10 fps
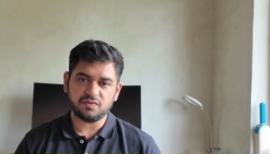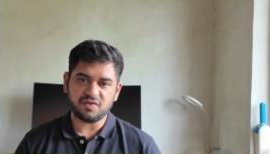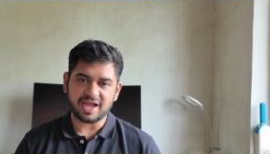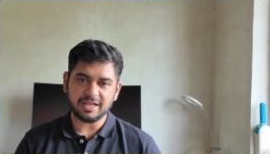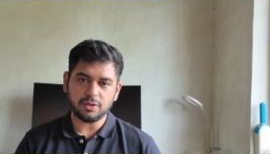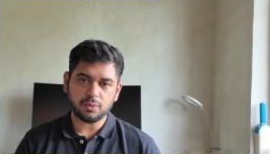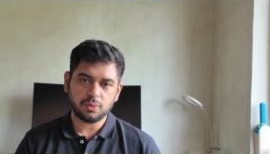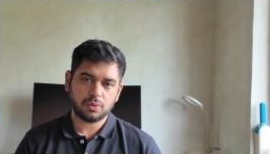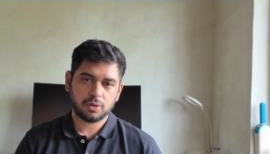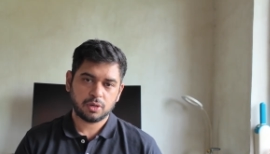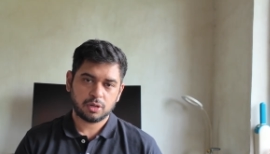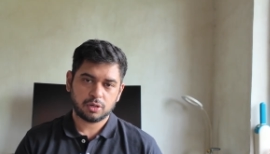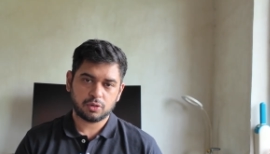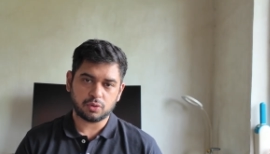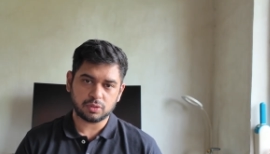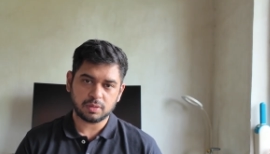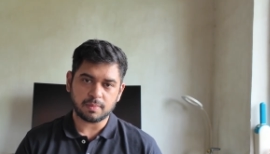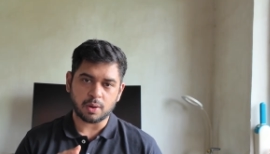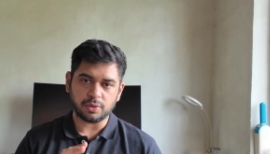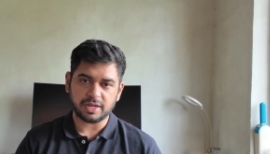value to the
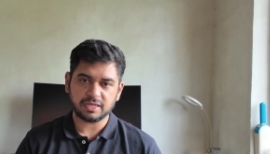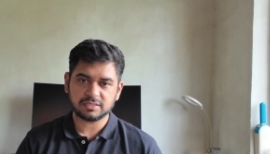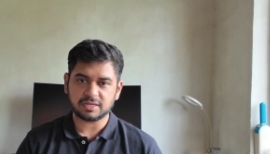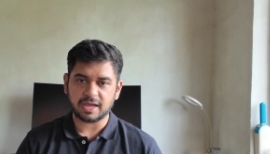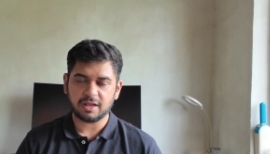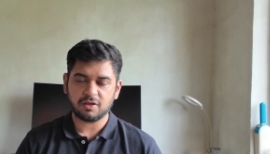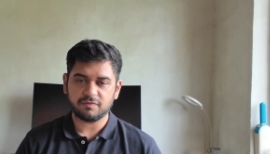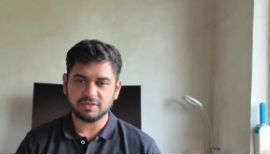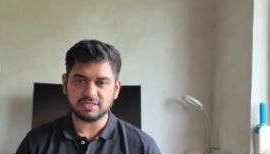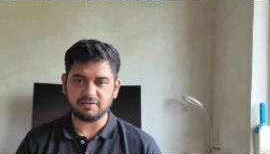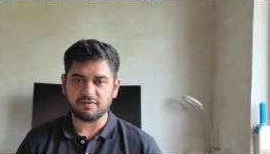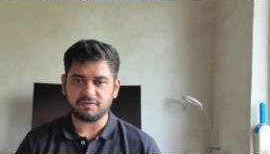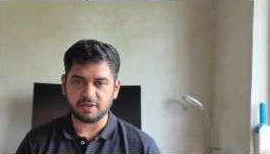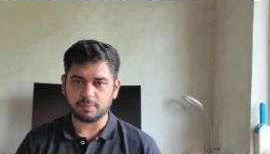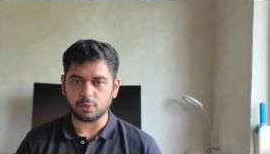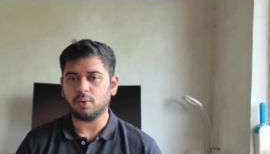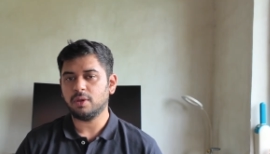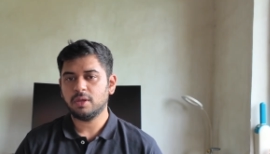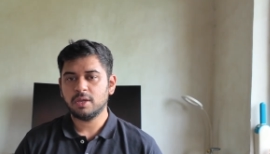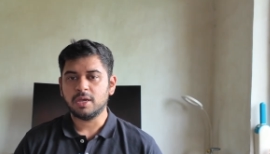mounting style of the C50 Pro.
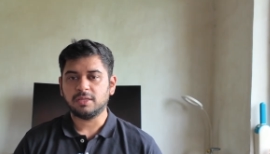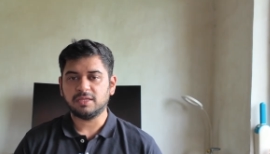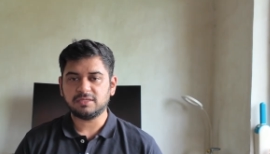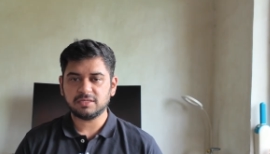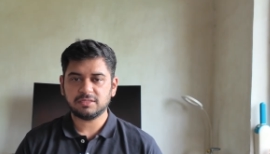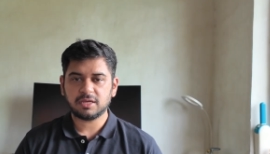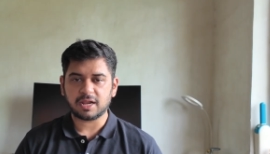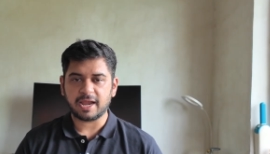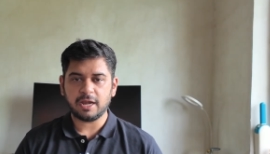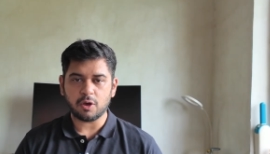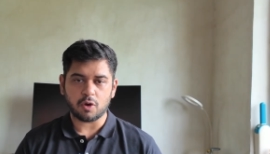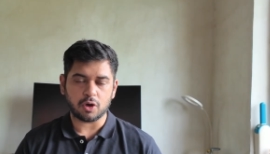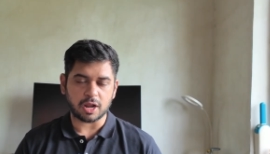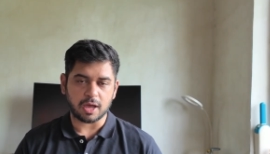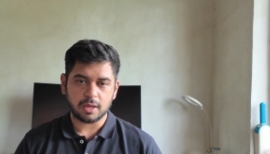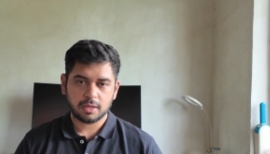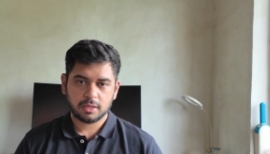This is the Ride Aura.